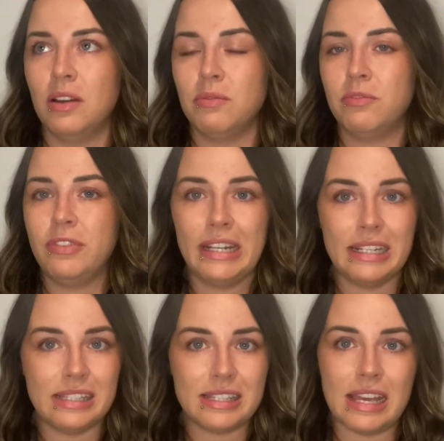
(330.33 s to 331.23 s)

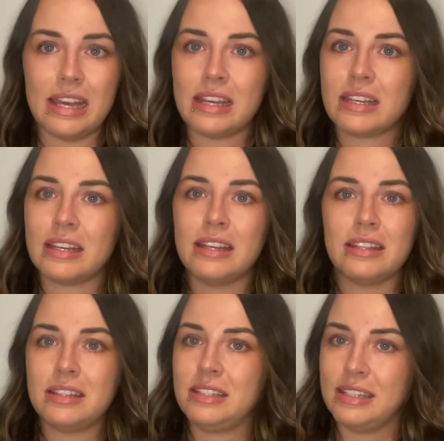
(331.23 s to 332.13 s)
feeling sick,
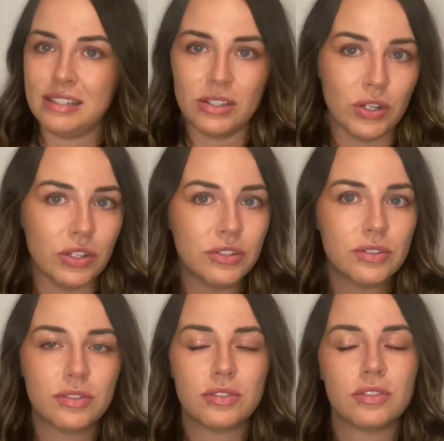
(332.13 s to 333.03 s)

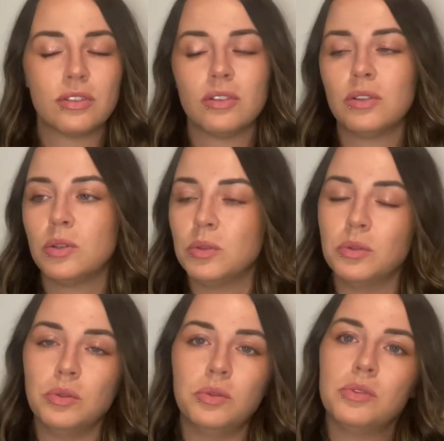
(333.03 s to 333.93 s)
dizziness,
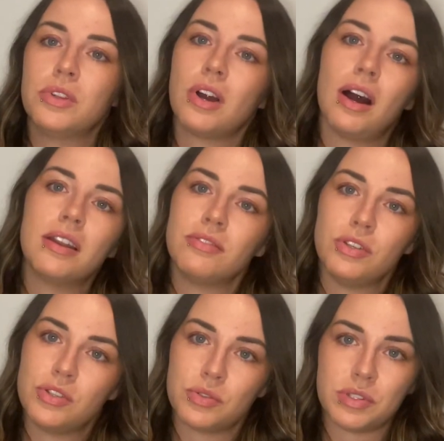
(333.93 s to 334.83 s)
all the kind of
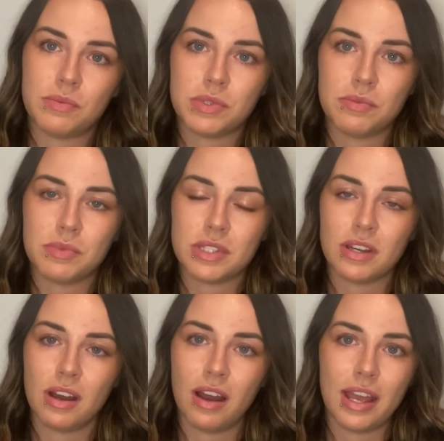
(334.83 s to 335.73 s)
usual symptoms
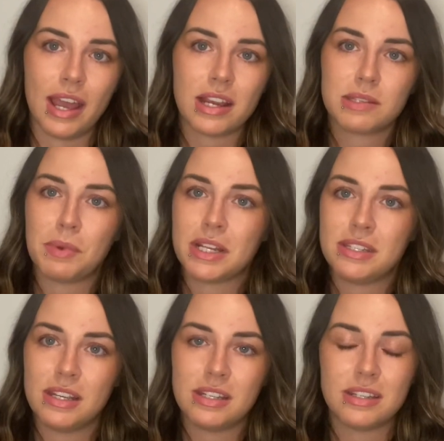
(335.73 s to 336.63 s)
that I
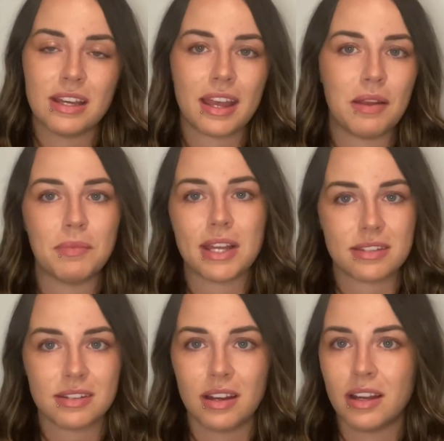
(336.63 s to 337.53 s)
expected that came
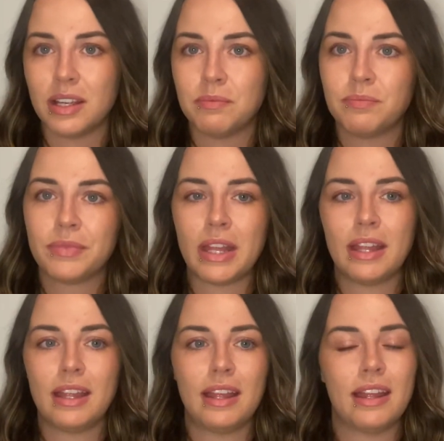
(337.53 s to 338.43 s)
last time.
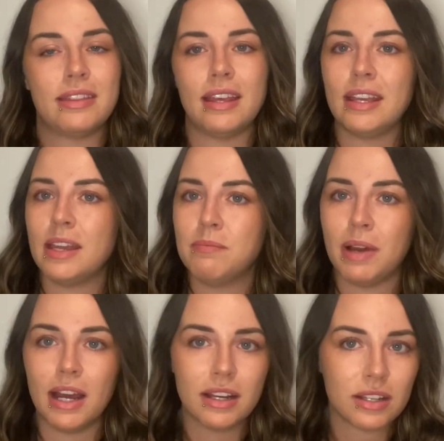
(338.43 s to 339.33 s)
They came
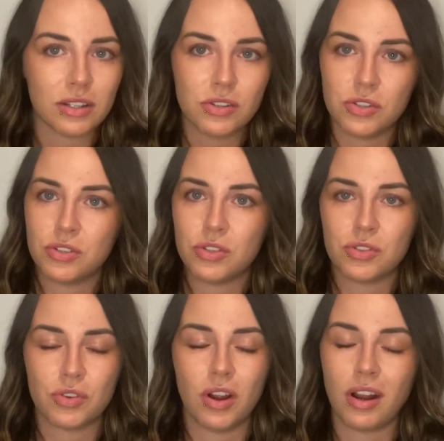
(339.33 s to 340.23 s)
back just as
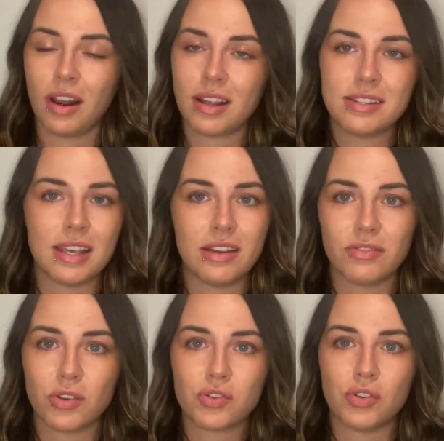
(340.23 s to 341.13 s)
strong, like I say, if
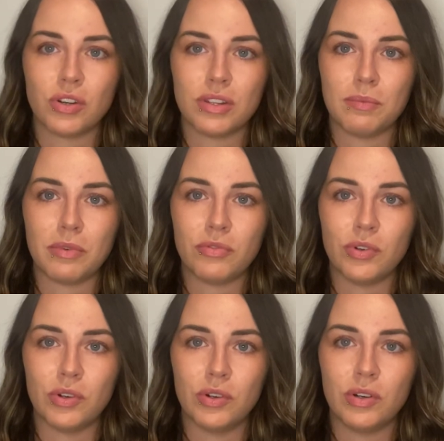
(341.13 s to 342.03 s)
not stronger than
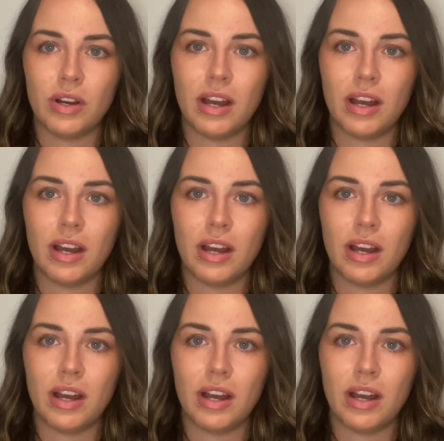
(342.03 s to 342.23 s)
before.